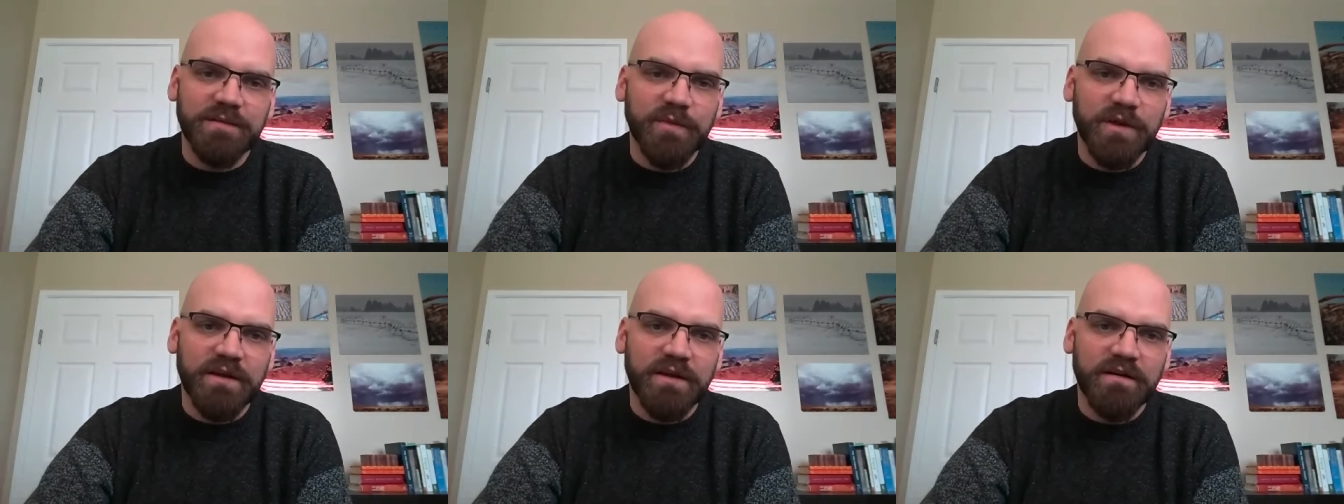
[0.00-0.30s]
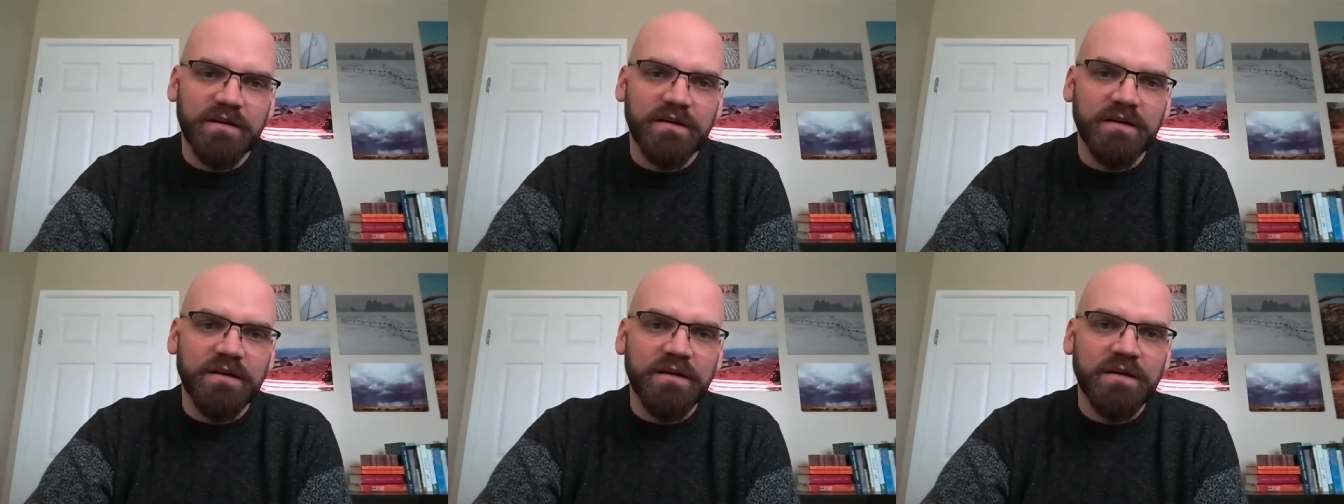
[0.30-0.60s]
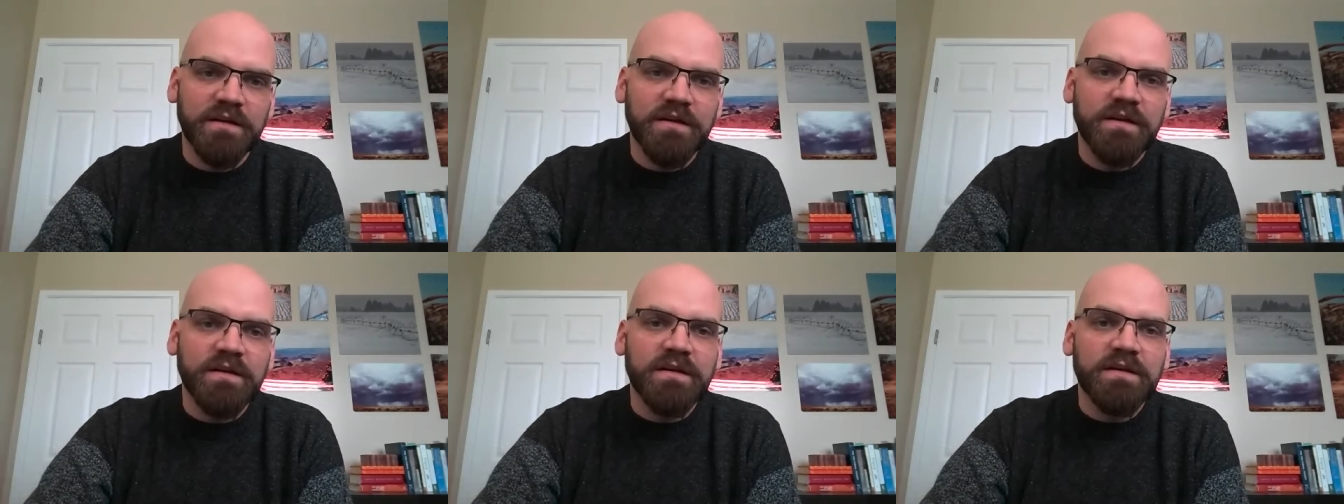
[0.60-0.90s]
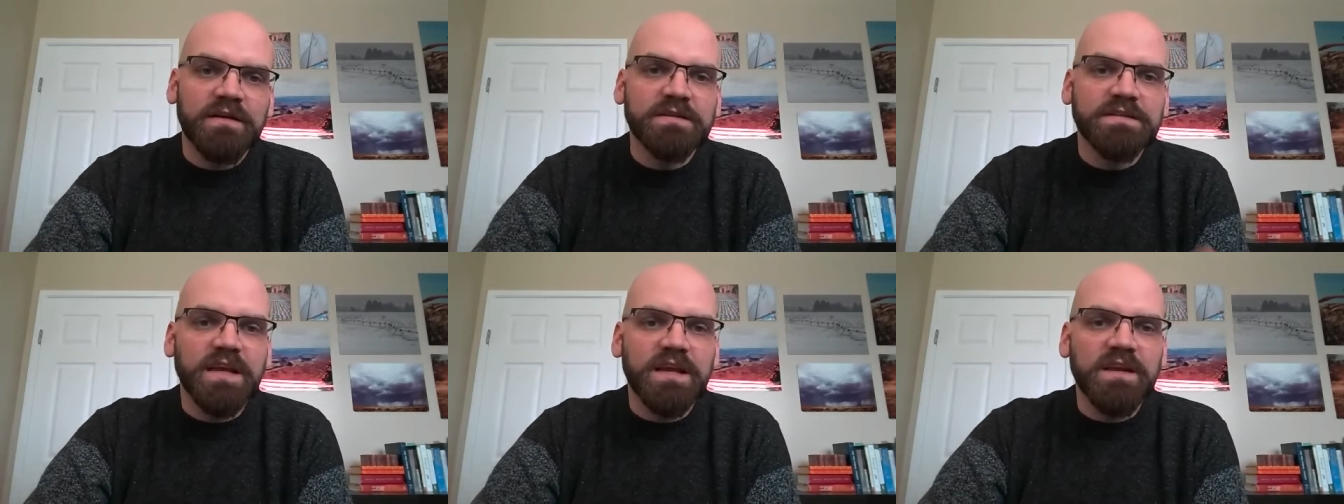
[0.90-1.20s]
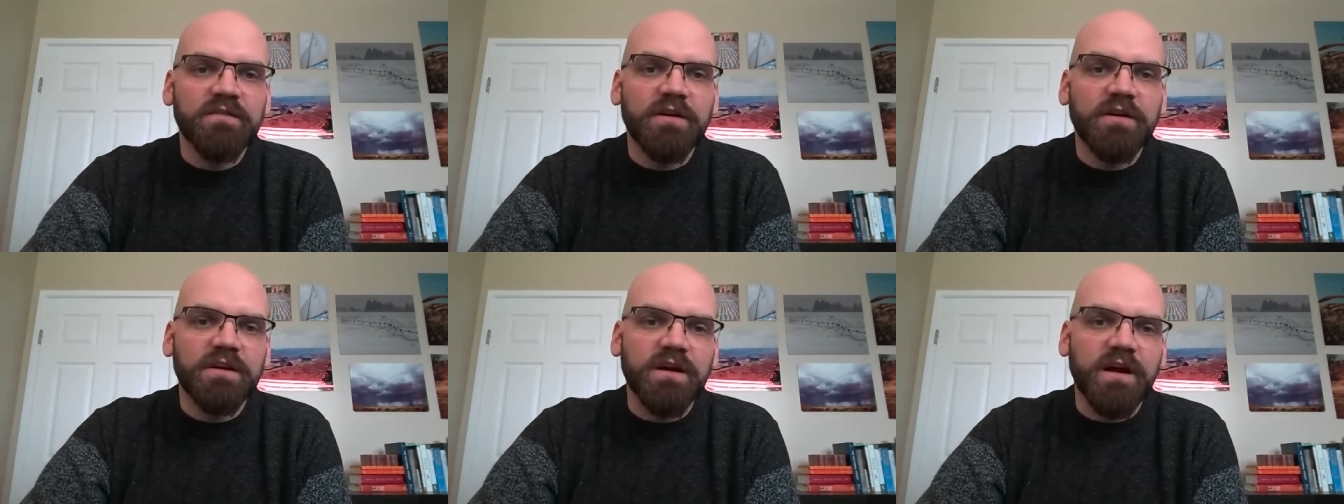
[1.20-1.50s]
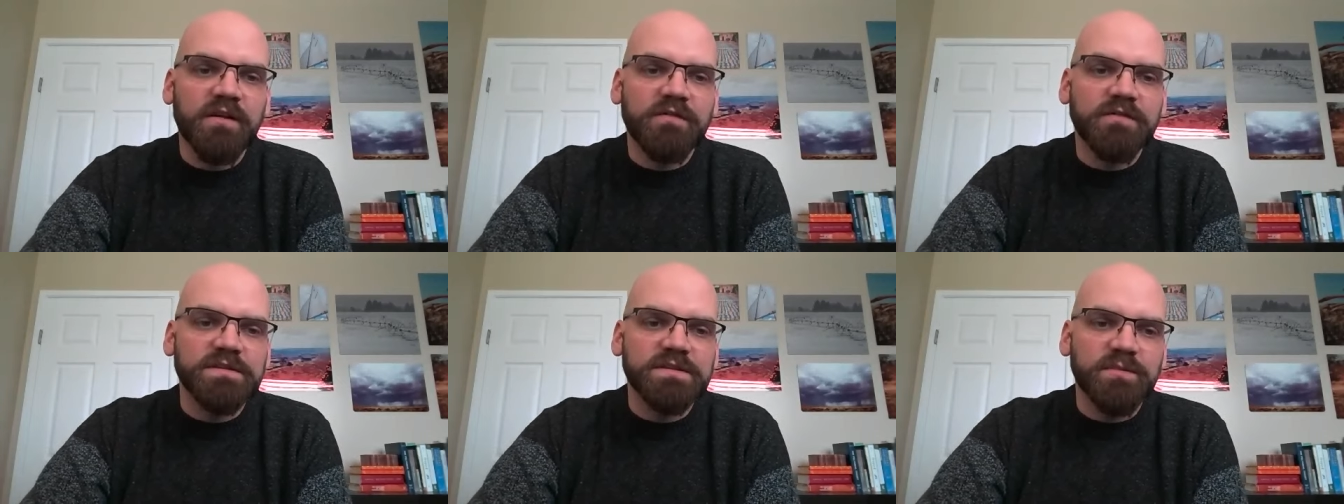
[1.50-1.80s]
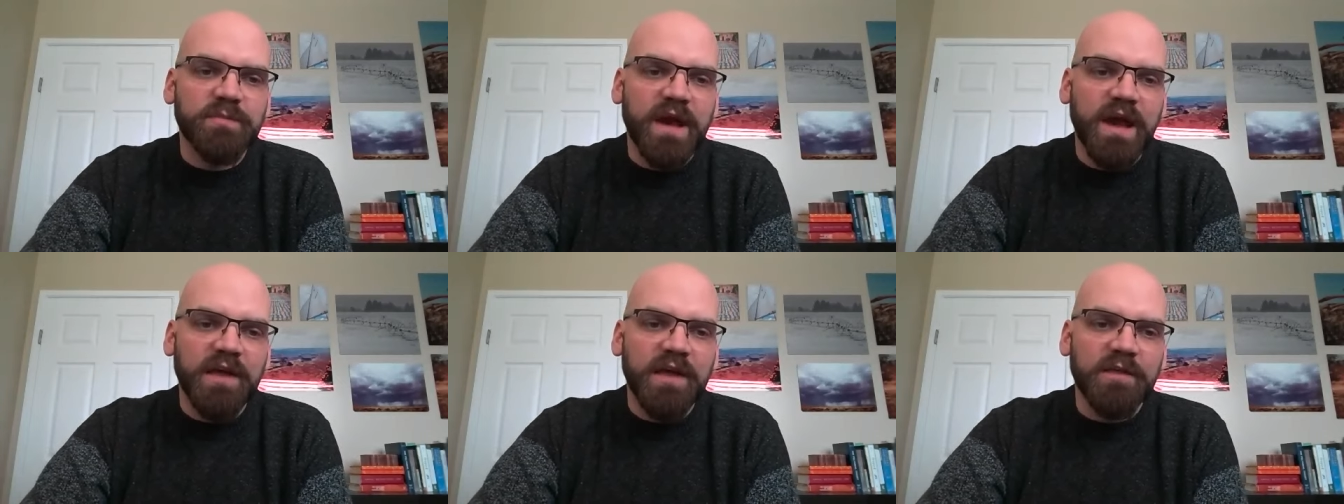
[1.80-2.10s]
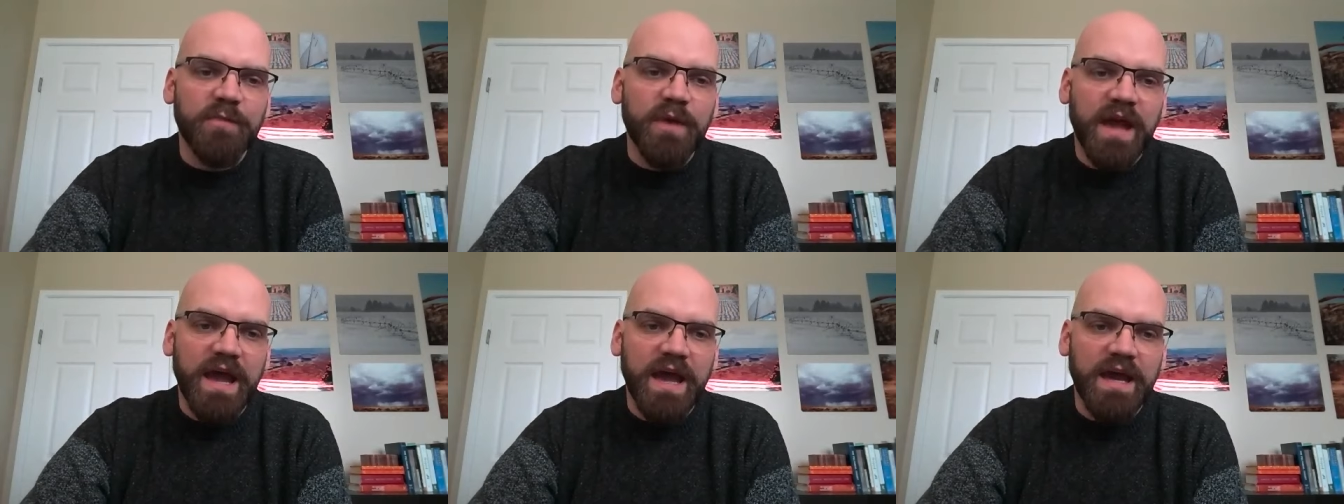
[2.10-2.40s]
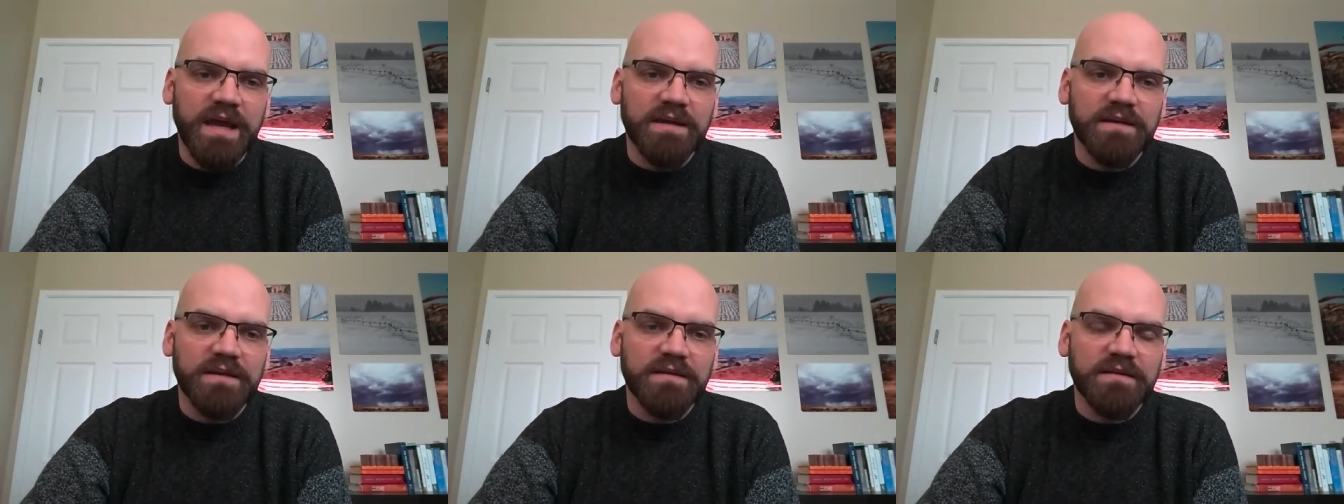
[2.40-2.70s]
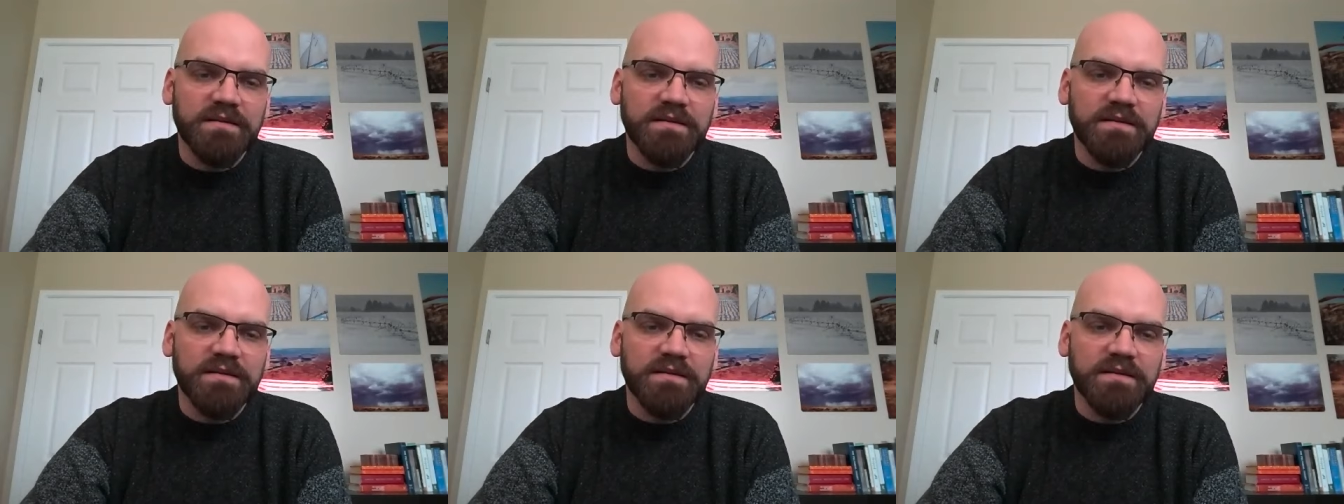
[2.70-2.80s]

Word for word: better. Second of all, it offers a path back.